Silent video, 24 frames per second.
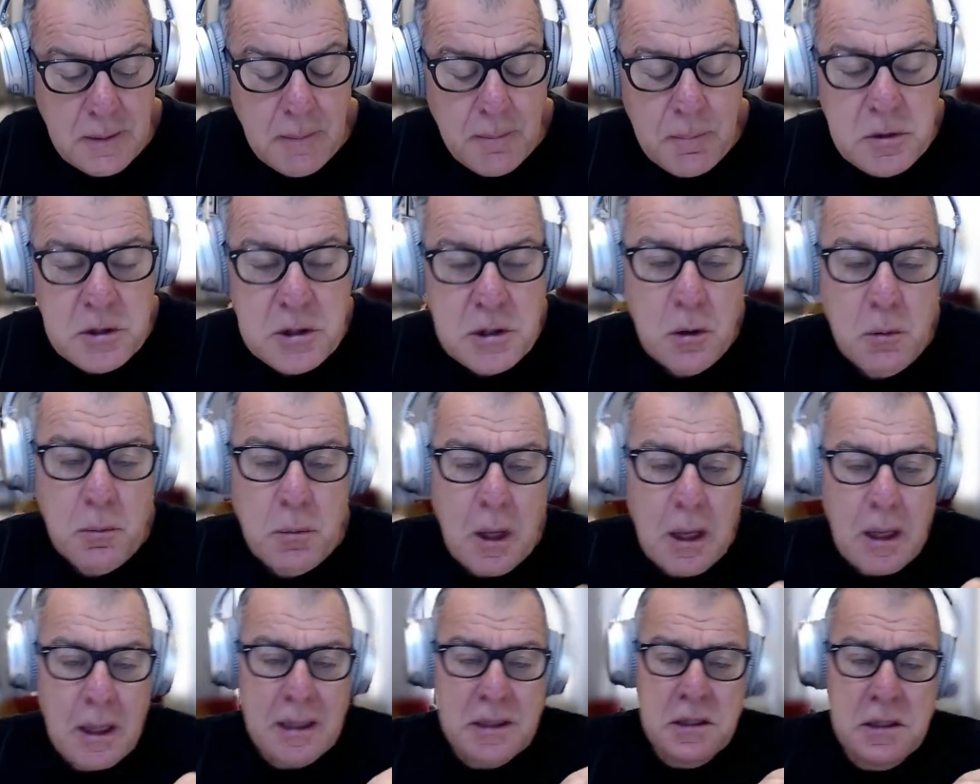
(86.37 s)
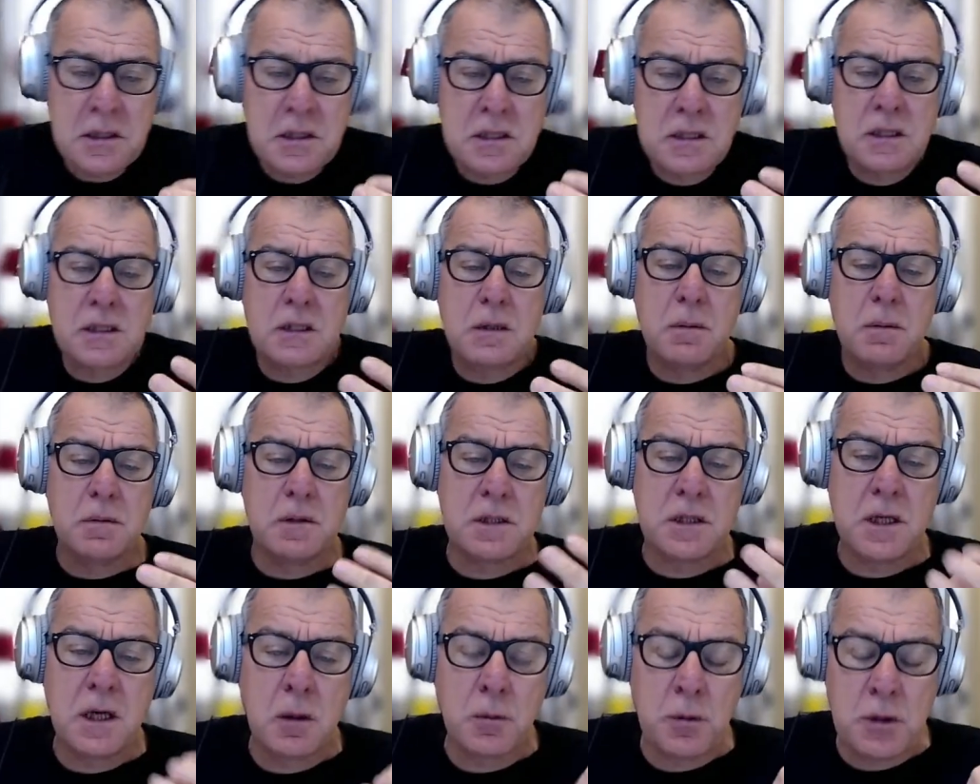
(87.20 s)
So let's just
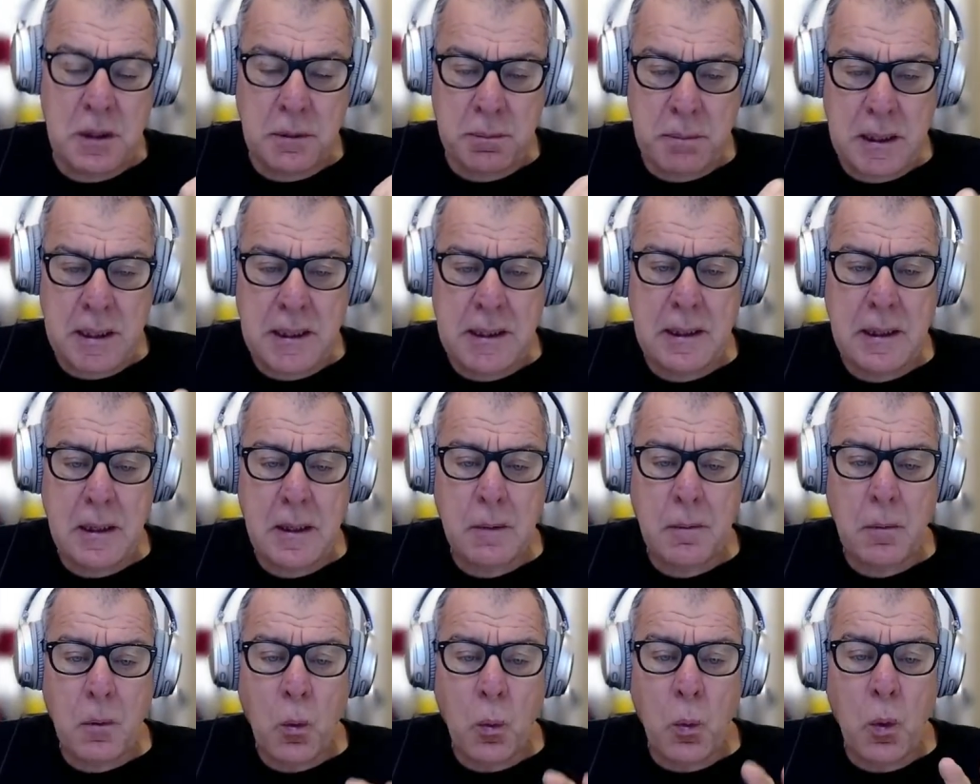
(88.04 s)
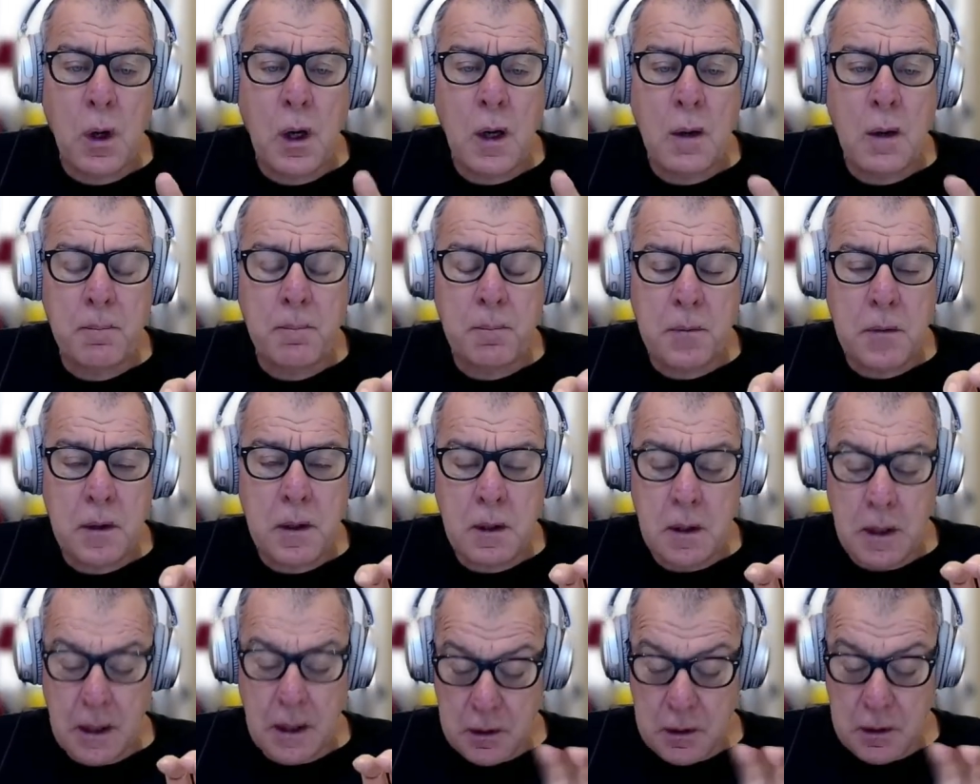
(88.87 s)
start with the beginning.
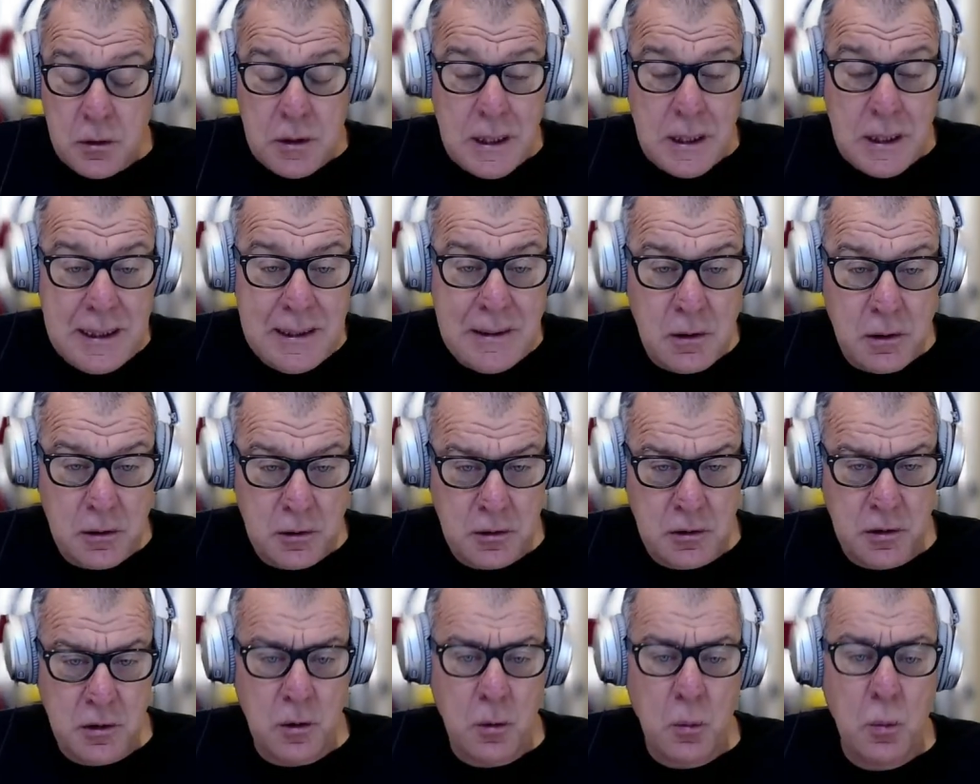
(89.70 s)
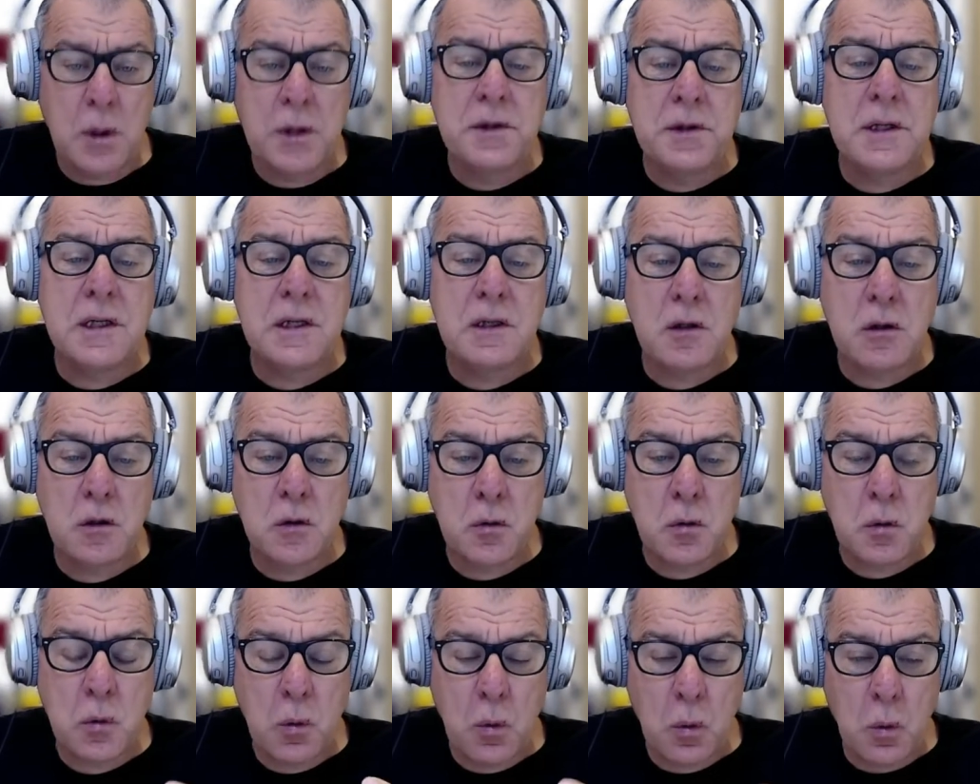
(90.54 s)
You're the lead author. What did
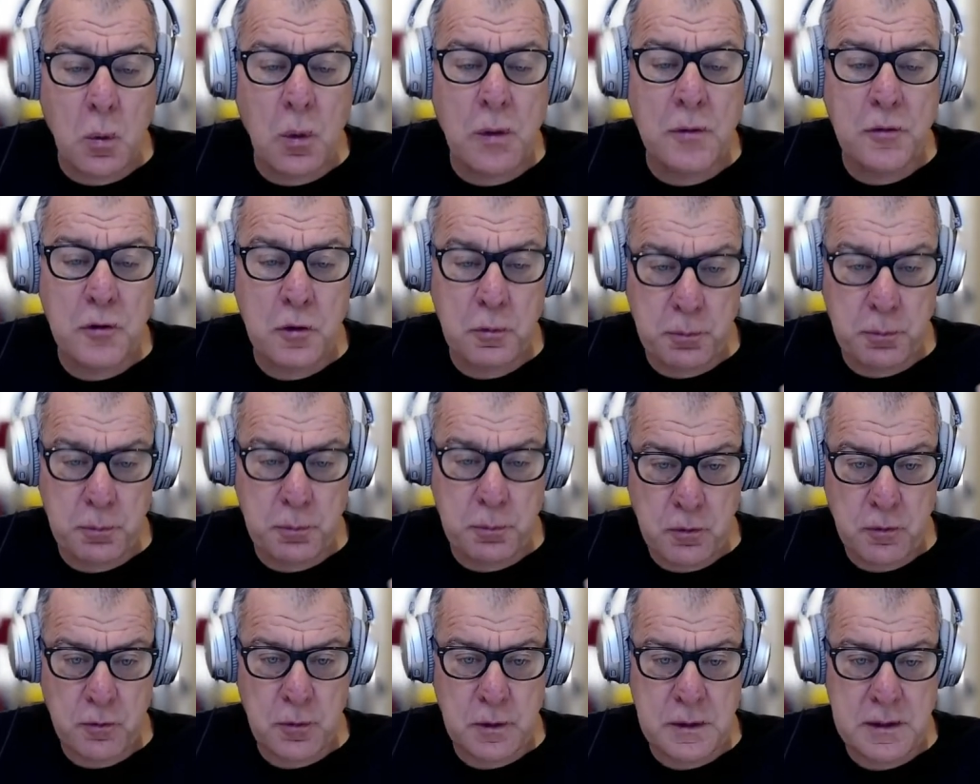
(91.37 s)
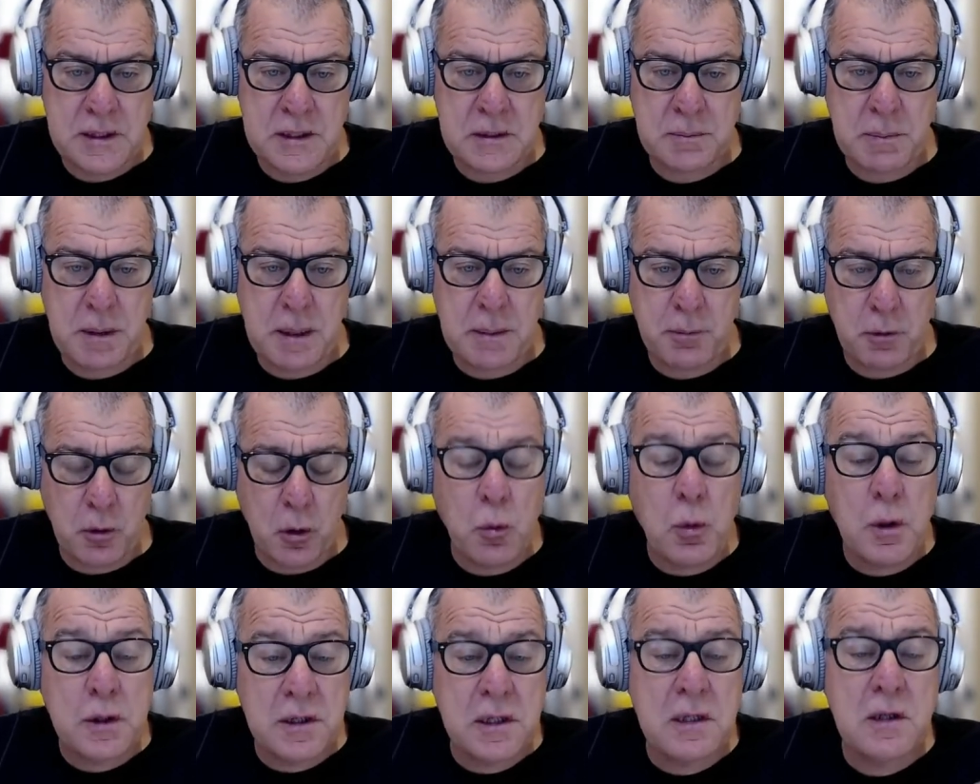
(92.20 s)
you want to prove with this paper, or
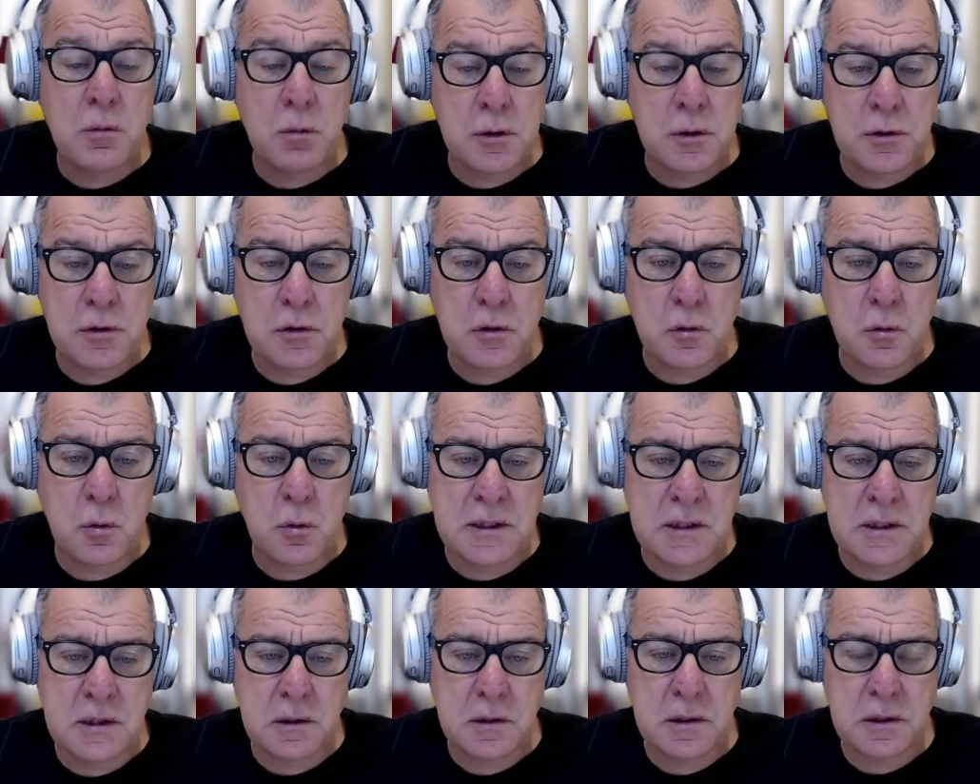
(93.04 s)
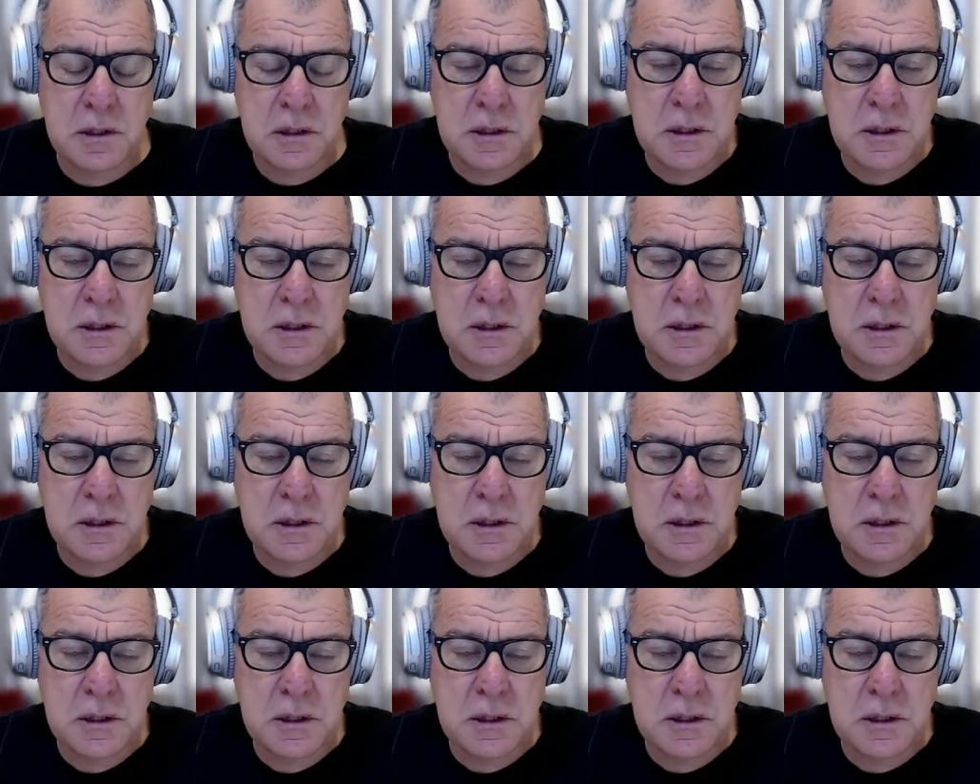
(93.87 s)
what did you want to research?